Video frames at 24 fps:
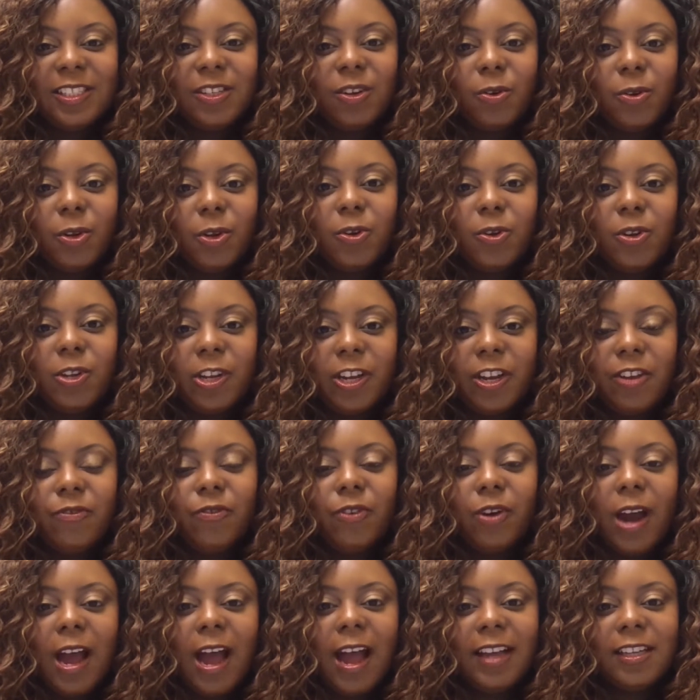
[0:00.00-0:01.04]
So you're looking
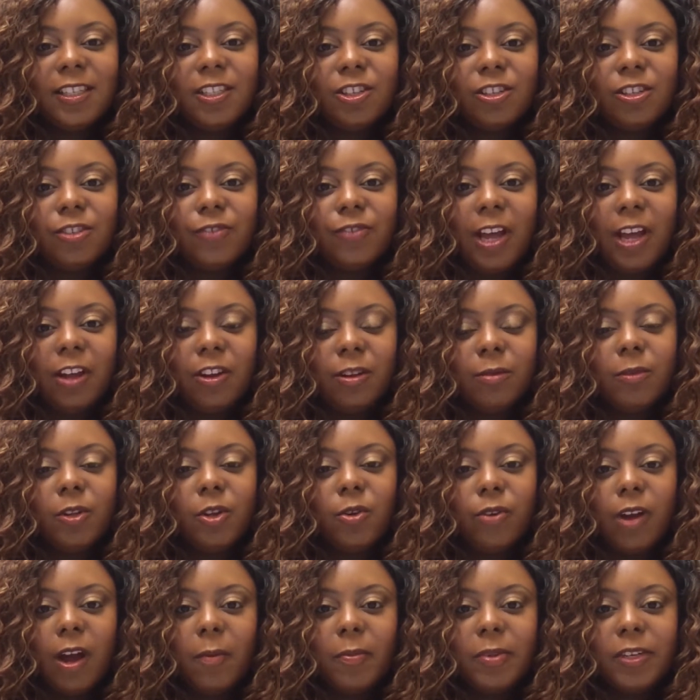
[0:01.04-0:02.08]
for high search volume,
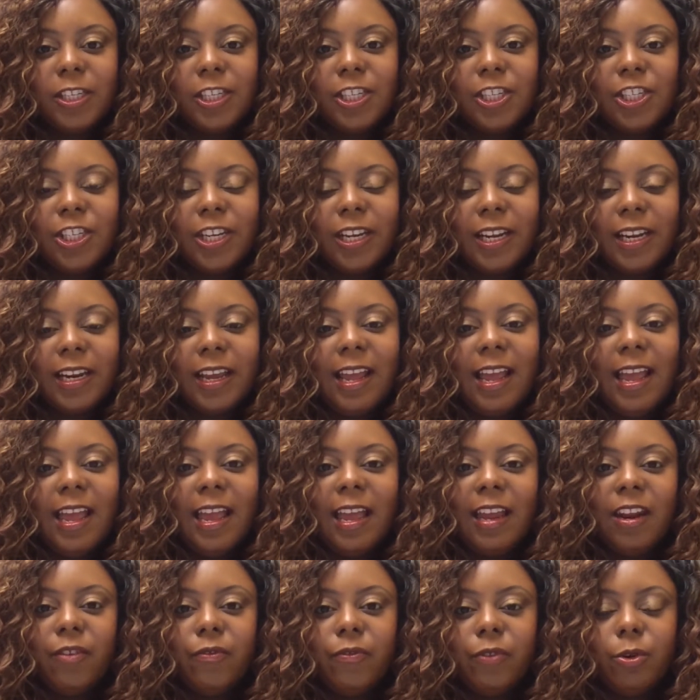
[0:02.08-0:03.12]
low competition.
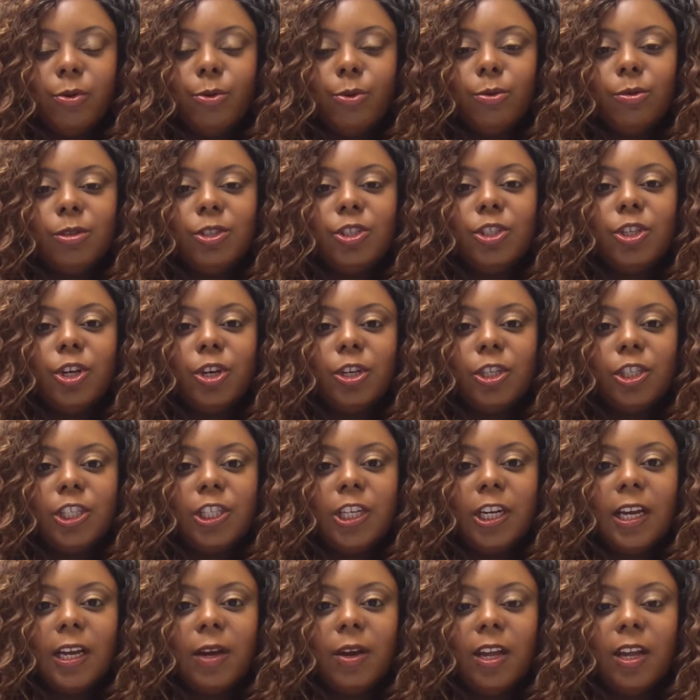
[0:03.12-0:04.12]
And if you search